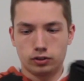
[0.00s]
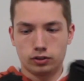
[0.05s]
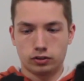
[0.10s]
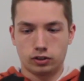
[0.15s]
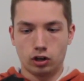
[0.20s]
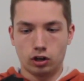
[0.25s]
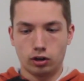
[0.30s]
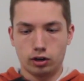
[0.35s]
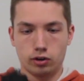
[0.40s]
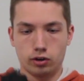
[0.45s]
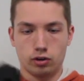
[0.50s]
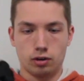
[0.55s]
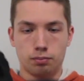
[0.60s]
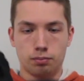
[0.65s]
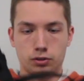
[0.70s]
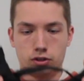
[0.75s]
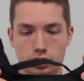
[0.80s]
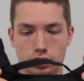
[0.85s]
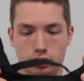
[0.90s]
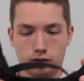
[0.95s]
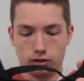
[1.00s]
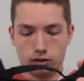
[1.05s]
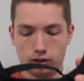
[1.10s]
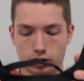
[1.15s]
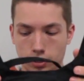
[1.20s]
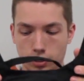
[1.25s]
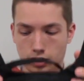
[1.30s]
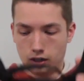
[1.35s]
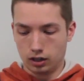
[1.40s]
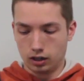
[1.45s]
this carrier in particular
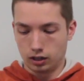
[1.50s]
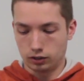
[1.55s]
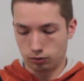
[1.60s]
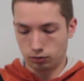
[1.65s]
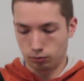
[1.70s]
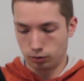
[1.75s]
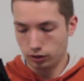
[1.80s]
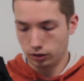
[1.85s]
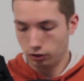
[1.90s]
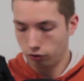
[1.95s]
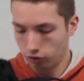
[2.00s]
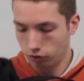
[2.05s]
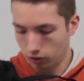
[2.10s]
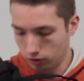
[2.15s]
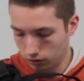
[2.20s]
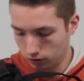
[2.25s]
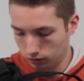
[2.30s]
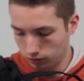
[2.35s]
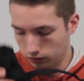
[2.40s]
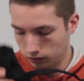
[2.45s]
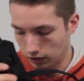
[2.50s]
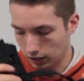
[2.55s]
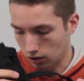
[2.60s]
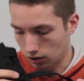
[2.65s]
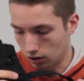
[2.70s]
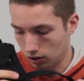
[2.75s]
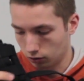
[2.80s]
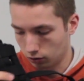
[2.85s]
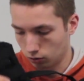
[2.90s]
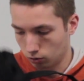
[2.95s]
because it really shows that
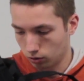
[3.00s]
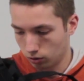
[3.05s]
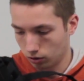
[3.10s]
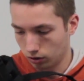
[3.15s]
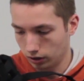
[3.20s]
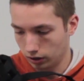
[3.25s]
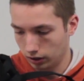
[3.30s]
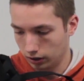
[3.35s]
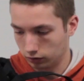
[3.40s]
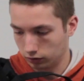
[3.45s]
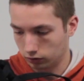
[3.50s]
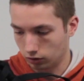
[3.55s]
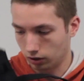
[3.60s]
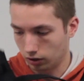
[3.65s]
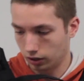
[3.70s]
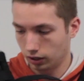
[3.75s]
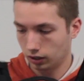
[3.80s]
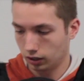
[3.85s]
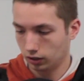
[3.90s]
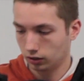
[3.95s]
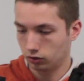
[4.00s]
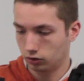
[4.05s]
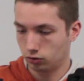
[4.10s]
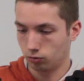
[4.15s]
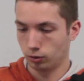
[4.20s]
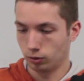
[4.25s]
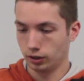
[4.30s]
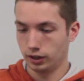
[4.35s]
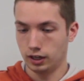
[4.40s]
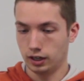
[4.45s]
Condor is starting to
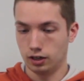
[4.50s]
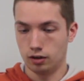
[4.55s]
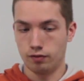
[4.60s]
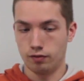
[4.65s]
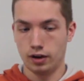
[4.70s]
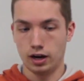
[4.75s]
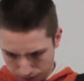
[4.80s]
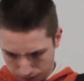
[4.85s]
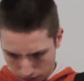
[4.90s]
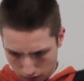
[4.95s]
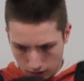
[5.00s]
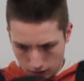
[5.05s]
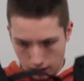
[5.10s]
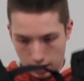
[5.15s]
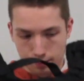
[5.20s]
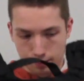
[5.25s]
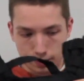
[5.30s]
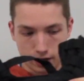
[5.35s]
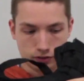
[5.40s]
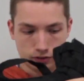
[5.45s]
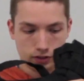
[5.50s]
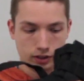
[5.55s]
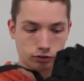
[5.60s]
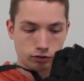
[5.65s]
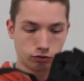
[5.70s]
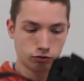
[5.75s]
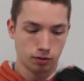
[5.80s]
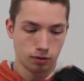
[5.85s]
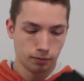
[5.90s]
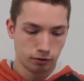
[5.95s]
really innovate. It has
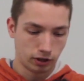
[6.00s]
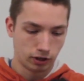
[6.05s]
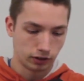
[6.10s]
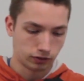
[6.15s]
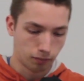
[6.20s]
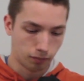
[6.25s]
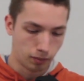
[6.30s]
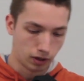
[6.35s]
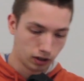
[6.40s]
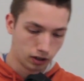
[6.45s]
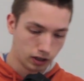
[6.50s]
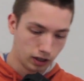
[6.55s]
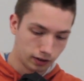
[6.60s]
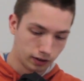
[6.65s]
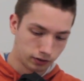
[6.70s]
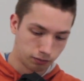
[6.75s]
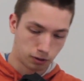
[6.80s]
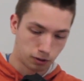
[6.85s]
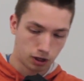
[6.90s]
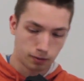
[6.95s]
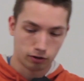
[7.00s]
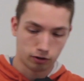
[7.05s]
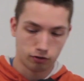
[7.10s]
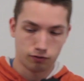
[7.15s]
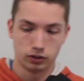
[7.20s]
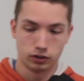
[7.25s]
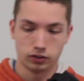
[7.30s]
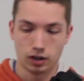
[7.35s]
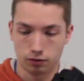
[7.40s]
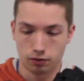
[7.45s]
extreme adjustability. This pretty much
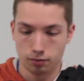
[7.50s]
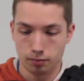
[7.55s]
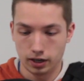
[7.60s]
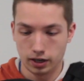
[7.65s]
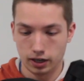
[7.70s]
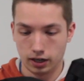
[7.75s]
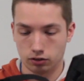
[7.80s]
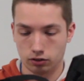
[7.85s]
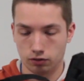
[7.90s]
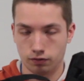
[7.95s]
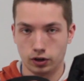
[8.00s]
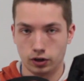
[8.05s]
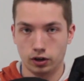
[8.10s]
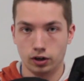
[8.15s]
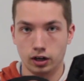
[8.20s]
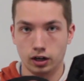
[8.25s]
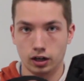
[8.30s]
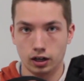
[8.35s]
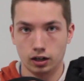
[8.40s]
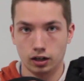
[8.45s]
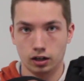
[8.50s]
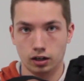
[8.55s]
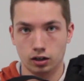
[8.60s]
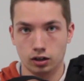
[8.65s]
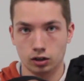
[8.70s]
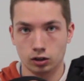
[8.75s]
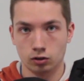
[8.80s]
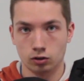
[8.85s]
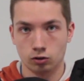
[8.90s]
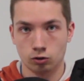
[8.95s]
fits everybody. It's a very
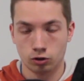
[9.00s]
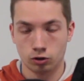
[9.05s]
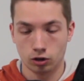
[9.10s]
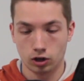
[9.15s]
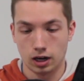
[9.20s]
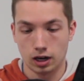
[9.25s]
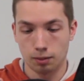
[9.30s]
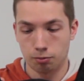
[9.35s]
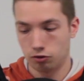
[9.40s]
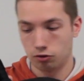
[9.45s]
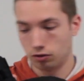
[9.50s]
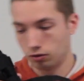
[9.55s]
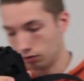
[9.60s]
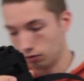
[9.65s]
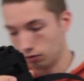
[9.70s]
good option